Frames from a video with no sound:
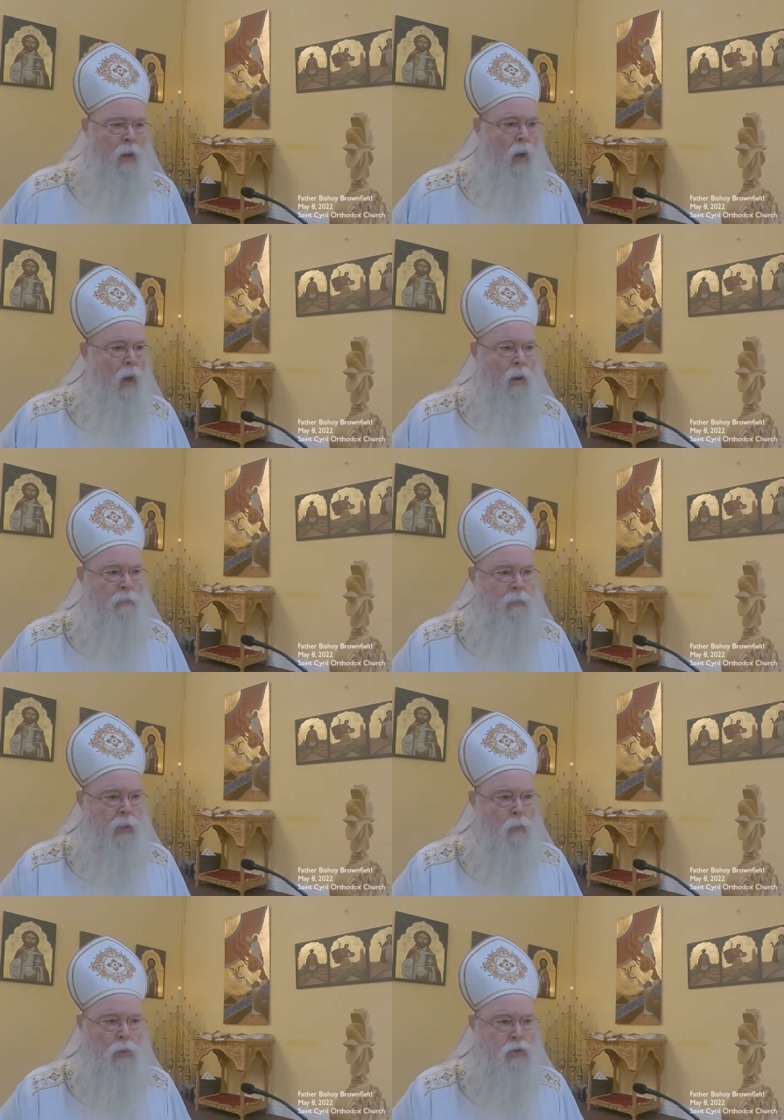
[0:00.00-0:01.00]
Um,
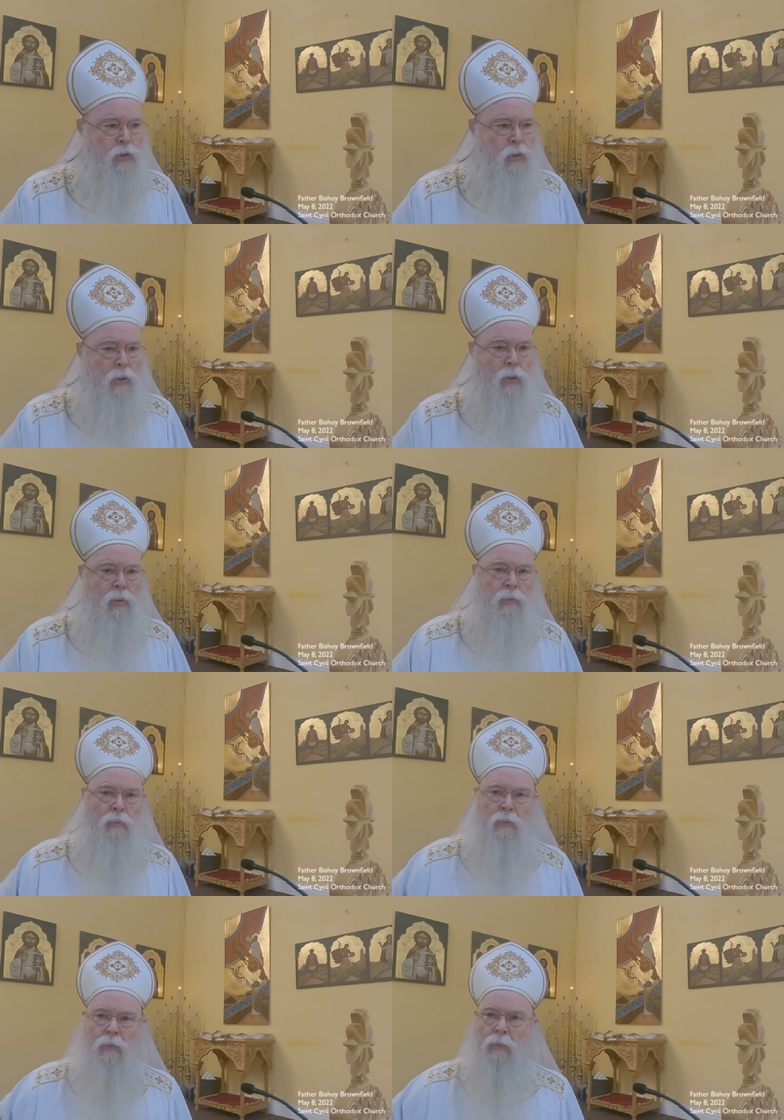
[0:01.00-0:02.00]
it was
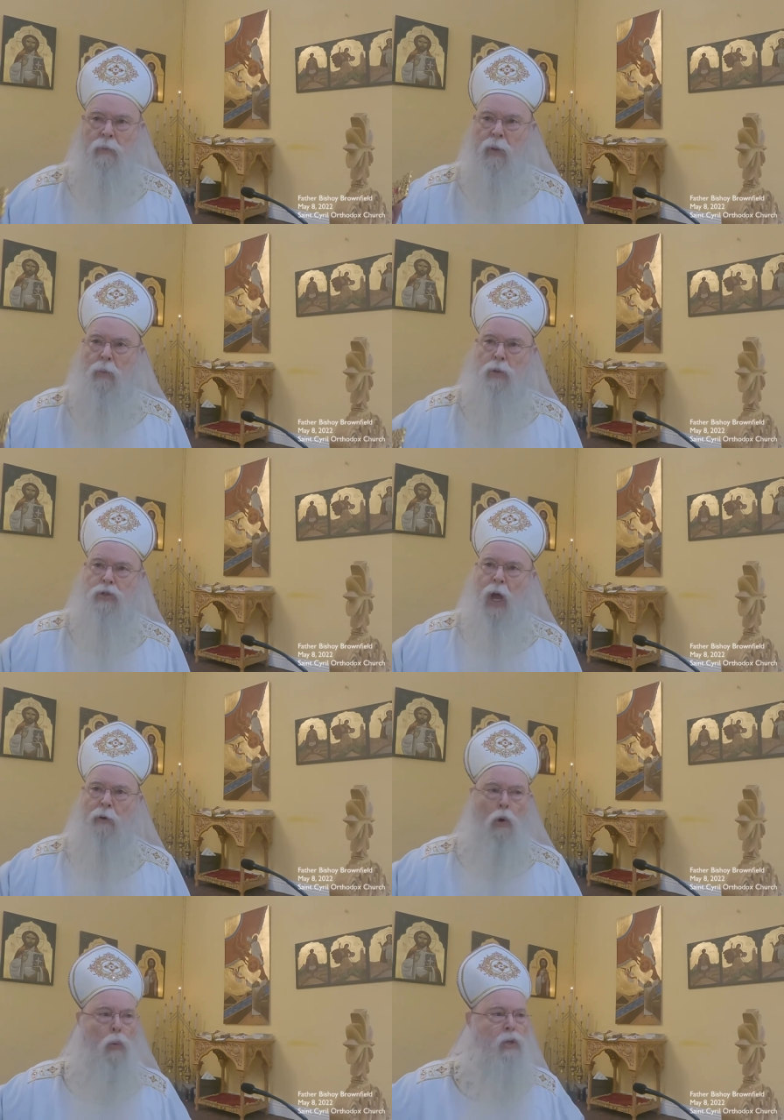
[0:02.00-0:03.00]
it was not
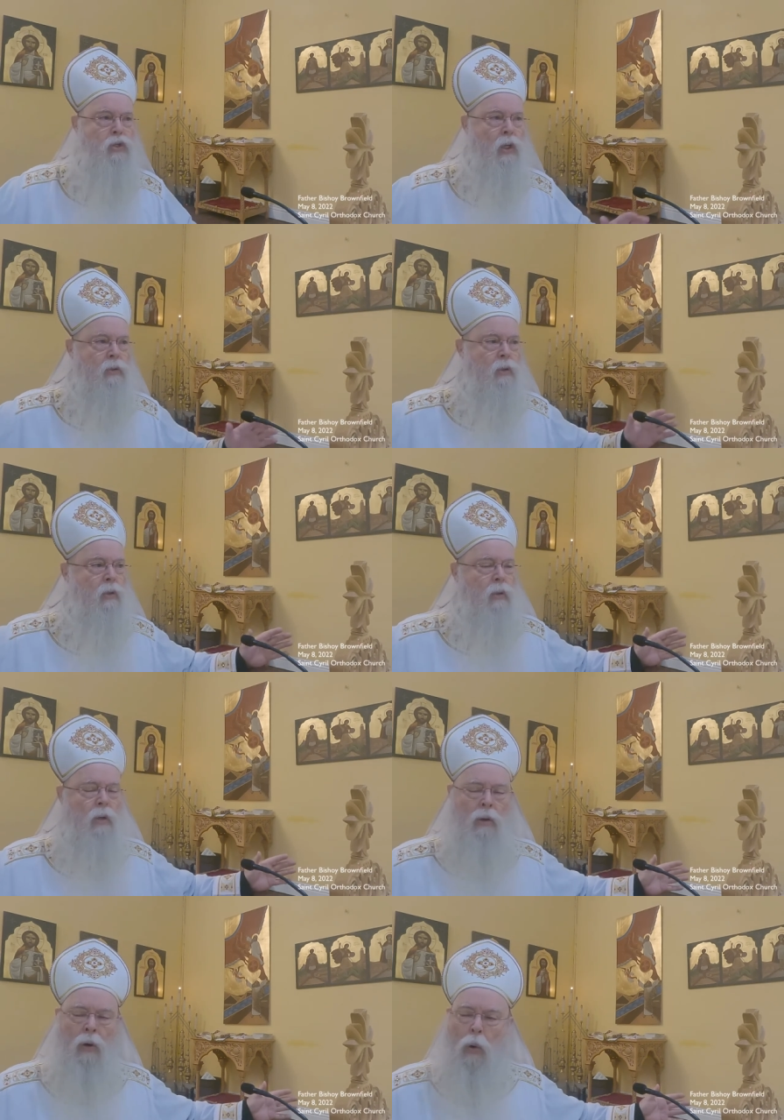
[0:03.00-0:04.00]
always a,
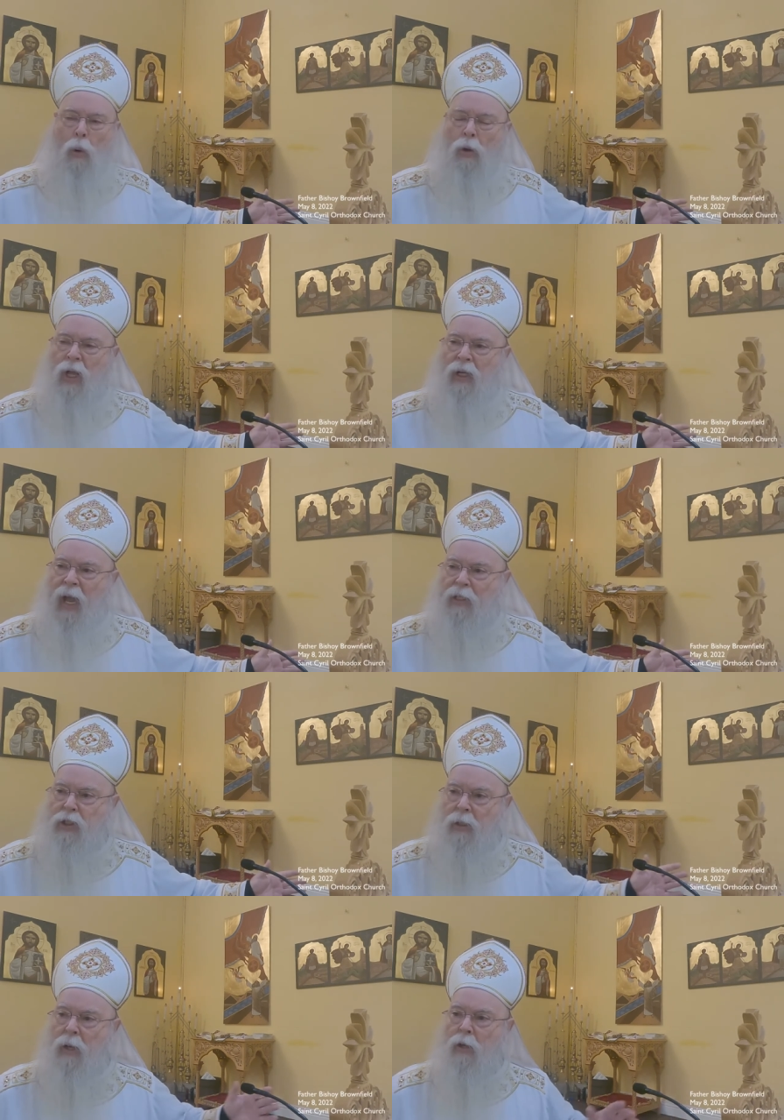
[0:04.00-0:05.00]
a, whole
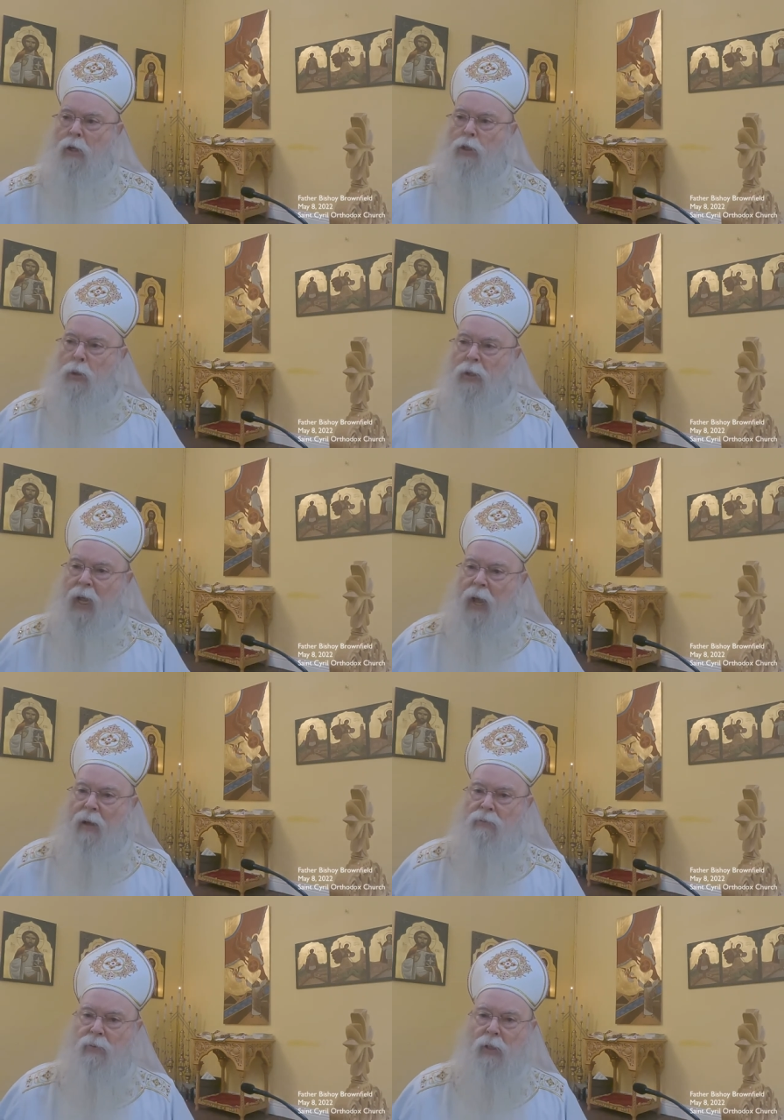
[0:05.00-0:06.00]
collection. You could
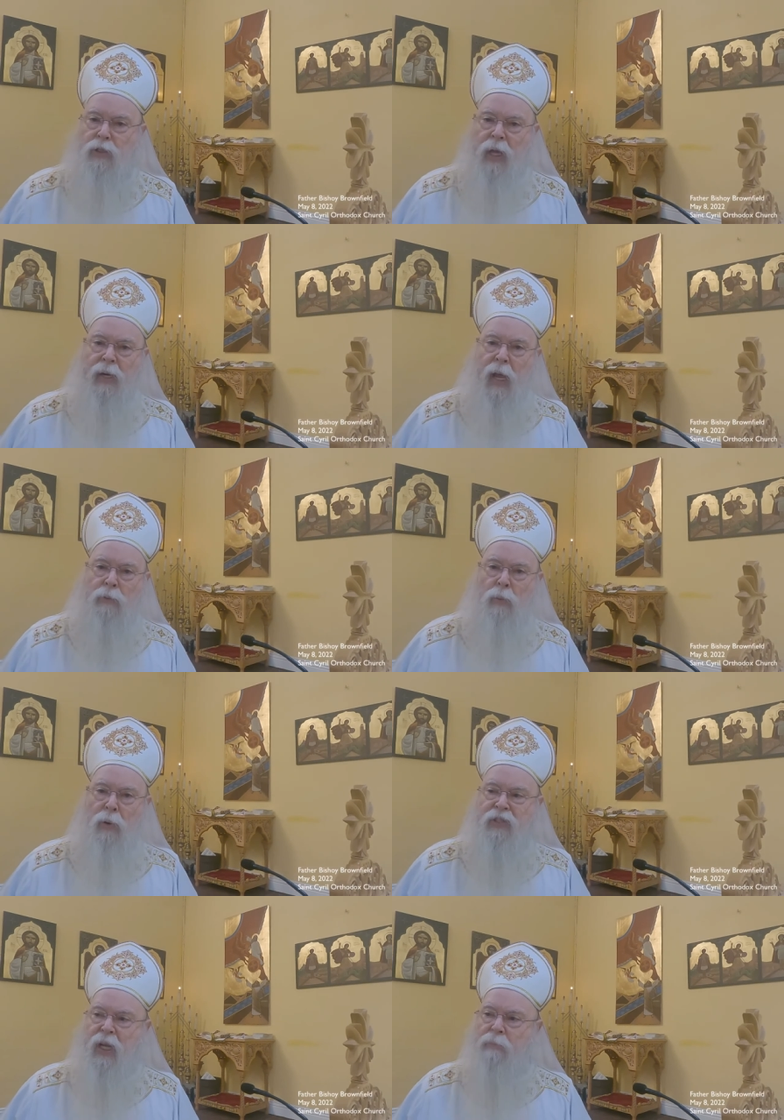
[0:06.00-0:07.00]
have a Sanhedrin
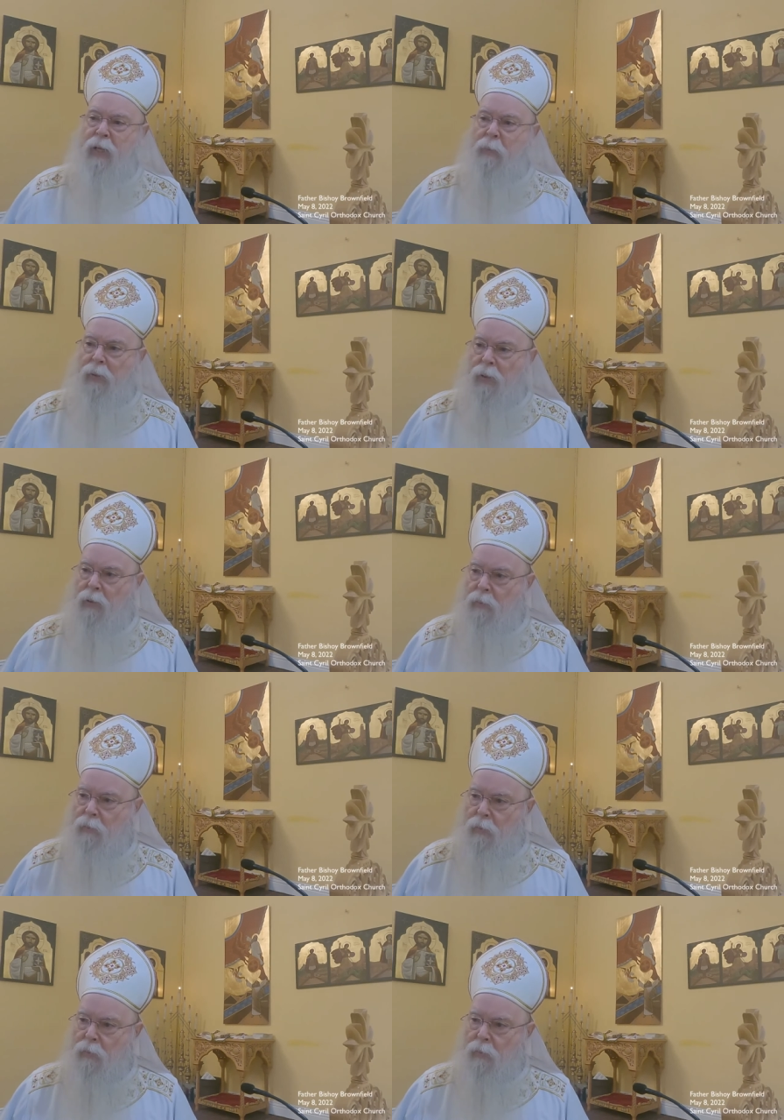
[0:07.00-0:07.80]
with ten people.